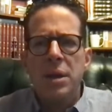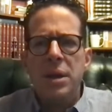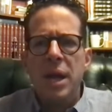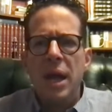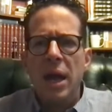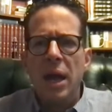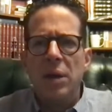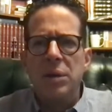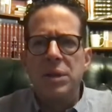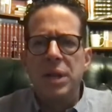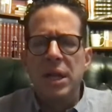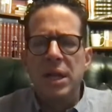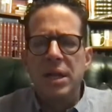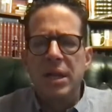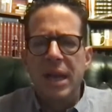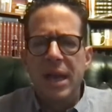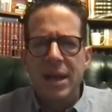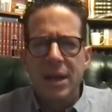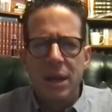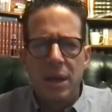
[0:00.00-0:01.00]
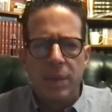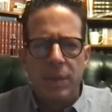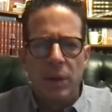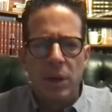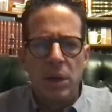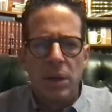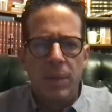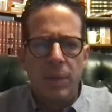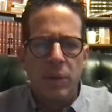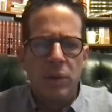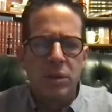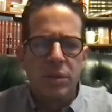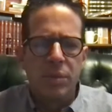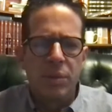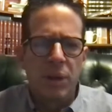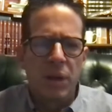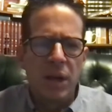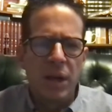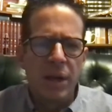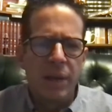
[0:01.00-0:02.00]
Now take that number,
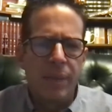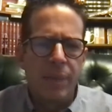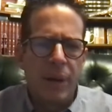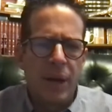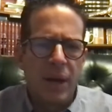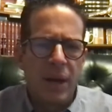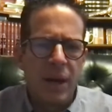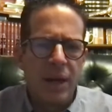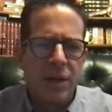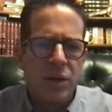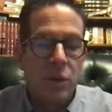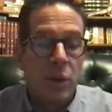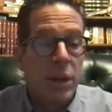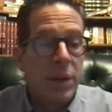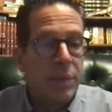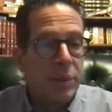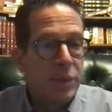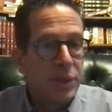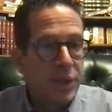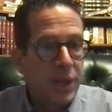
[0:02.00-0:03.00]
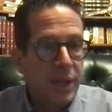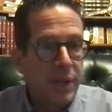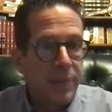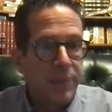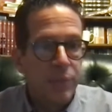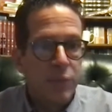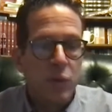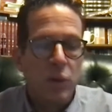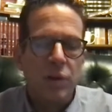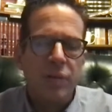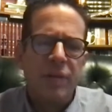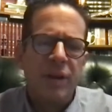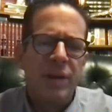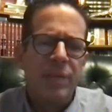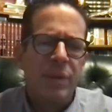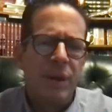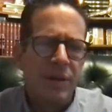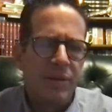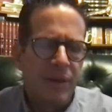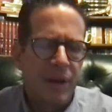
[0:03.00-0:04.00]
multiply it by 20% or
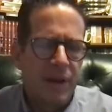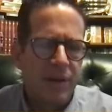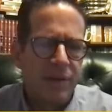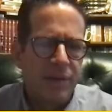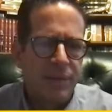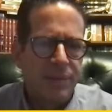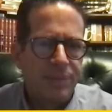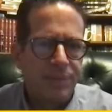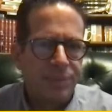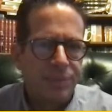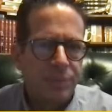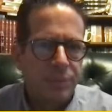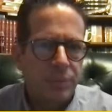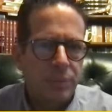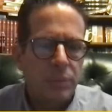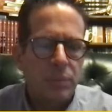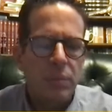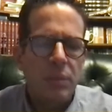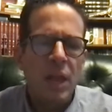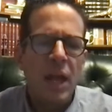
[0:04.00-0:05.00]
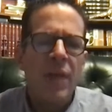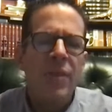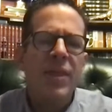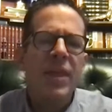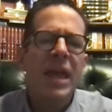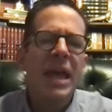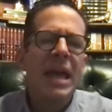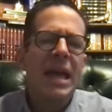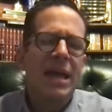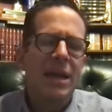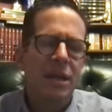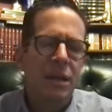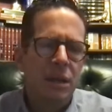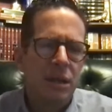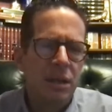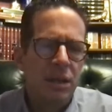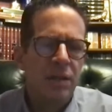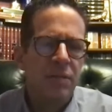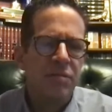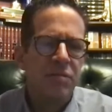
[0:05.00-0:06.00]
divide by 5. And then
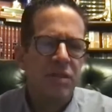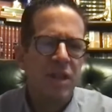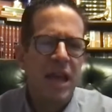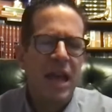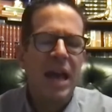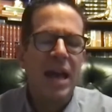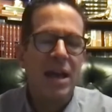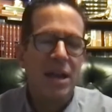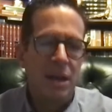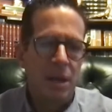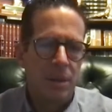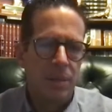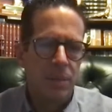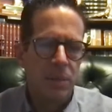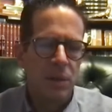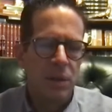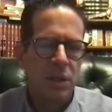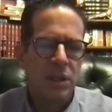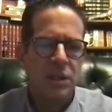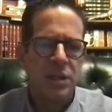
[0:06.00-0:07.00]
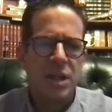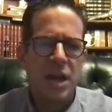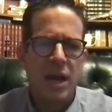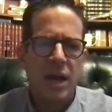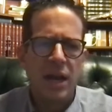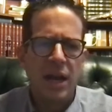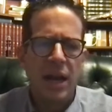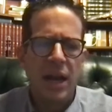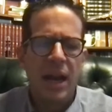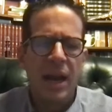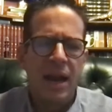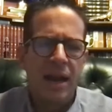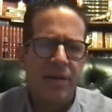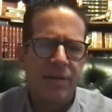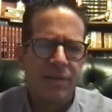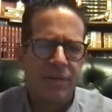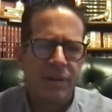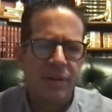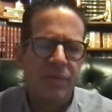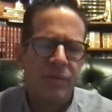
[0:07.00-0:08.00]
if that number is not
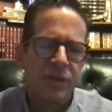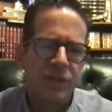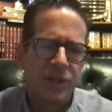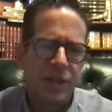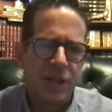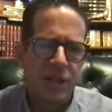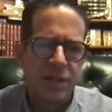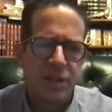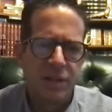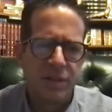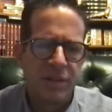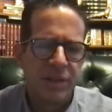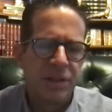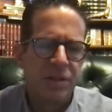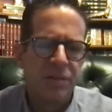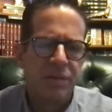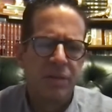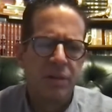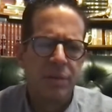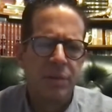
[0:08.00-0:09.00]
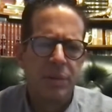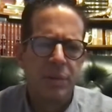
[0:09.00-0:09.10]
half of the size of the venture firm